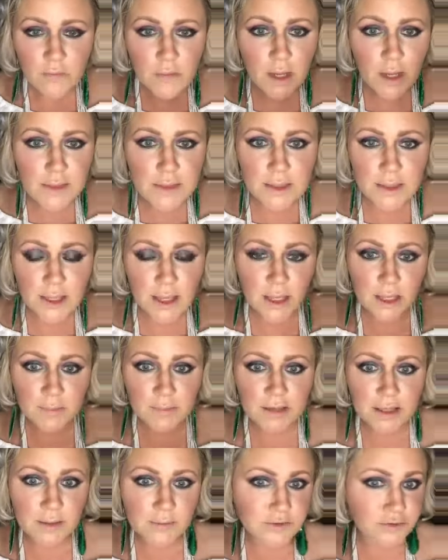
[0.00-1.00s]
and then it kind of
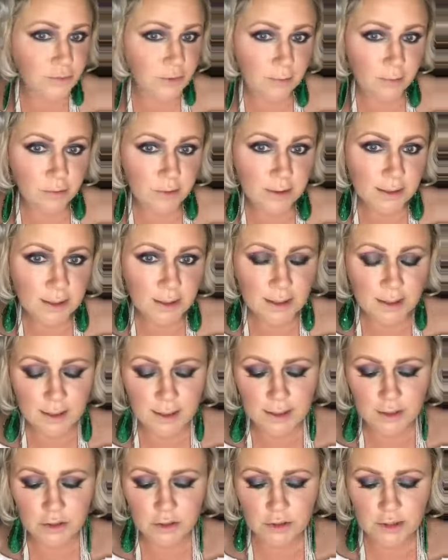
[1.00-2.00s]
becomes rubbery
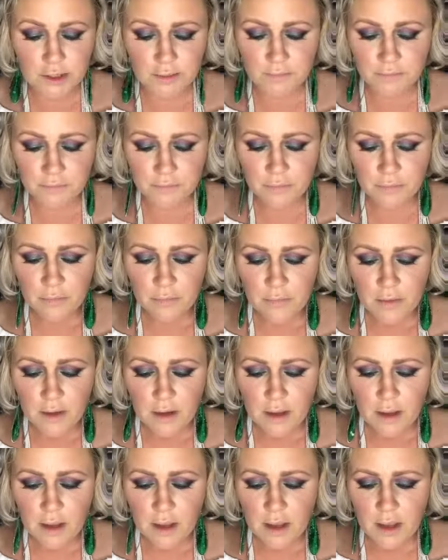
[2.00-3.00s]
and you're done.
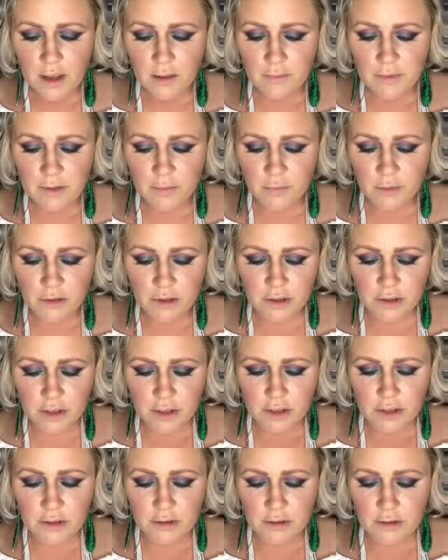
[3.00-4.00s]
I'm gonna put
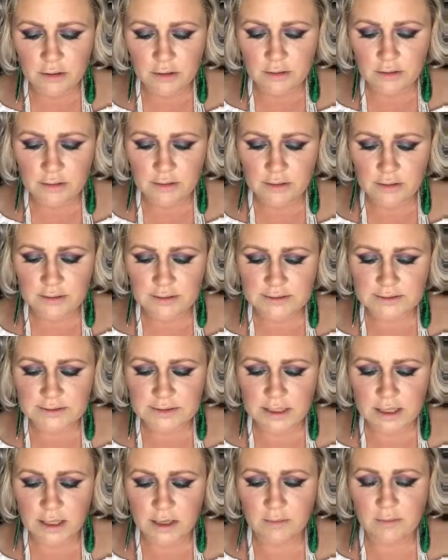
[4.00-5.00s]
on
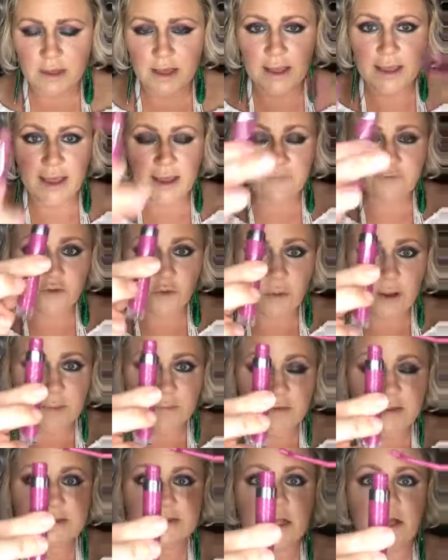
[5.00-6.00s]
some, I have to wipe
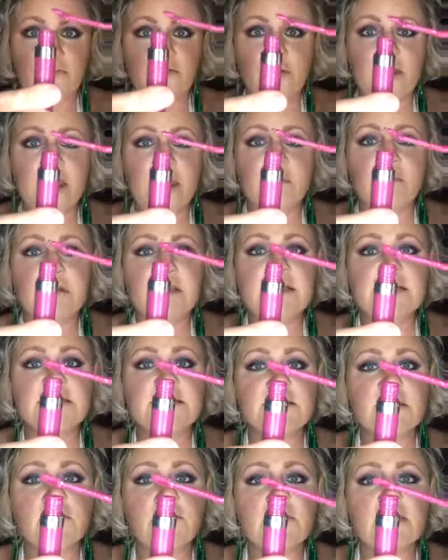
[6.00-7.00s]
this off, okay? Please
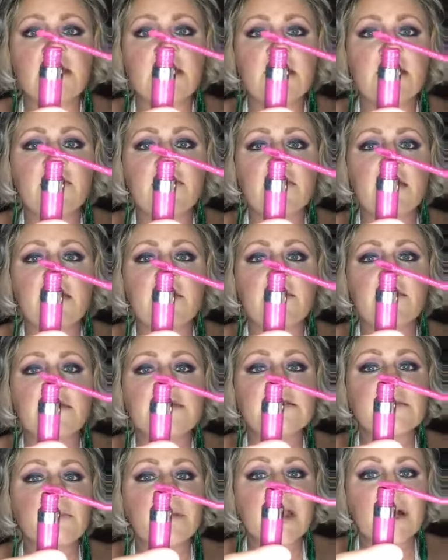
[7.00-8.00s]
don't get,
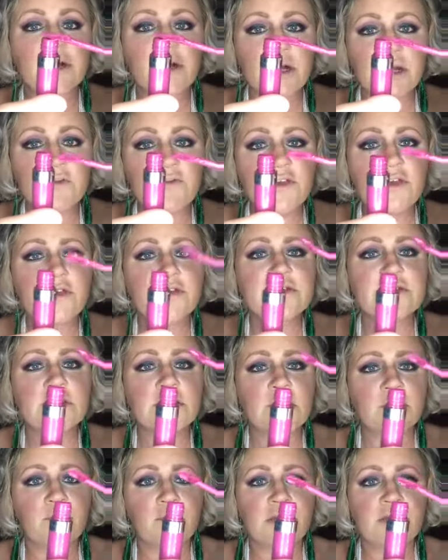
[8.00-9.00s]
it's better if you use a
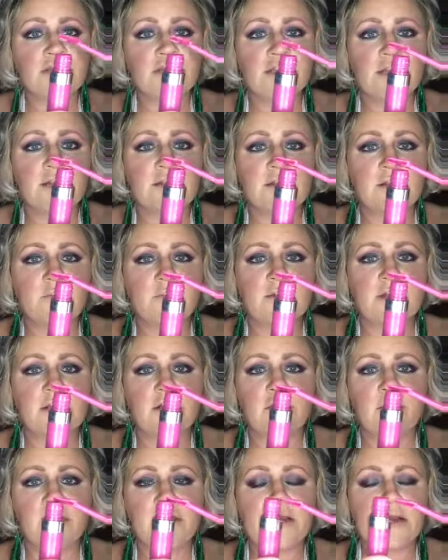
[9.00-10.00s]
lip brush and a lip liner,
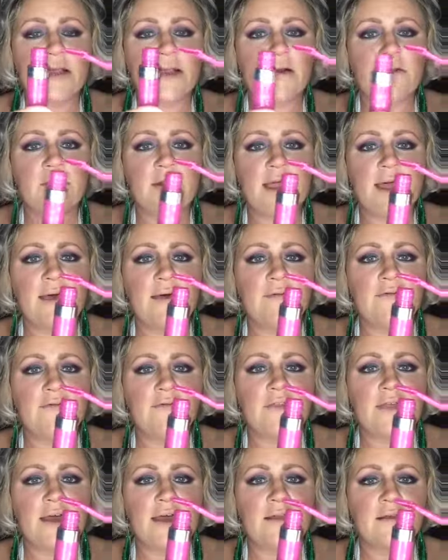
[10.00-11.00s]
but I don't have
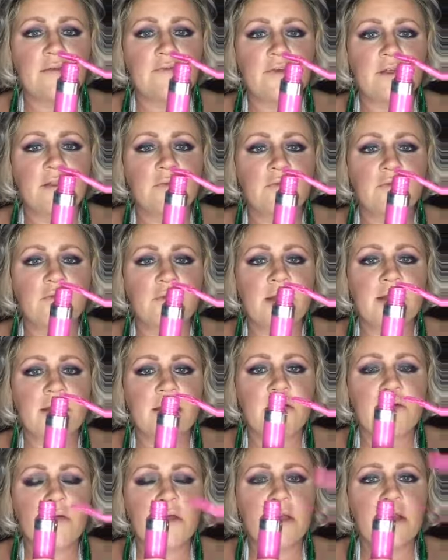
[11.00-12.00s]
that available right now.